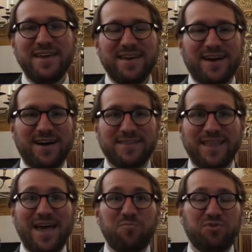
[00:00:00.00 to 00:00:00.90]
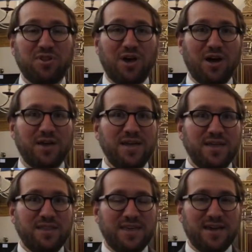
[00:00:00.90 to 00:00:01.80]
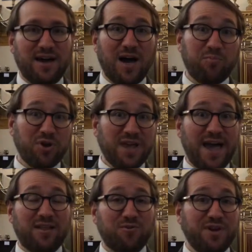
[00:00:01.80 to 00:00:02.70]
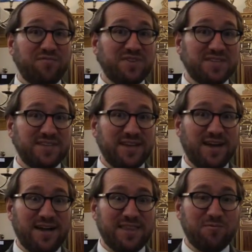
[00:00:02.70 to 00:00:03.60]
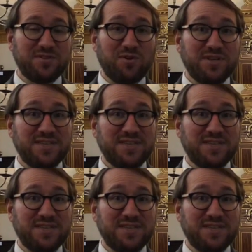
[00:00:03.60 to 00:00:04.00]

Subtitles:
lamp along the upper gallery of the synagogue that was known as a